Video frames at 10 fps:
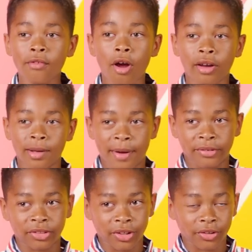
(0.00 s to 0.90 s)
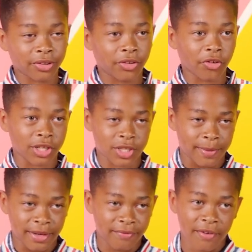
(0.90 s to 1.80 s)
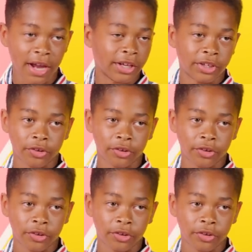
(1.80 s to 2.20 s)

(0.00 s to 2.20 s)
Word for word: wrong about the crispy, very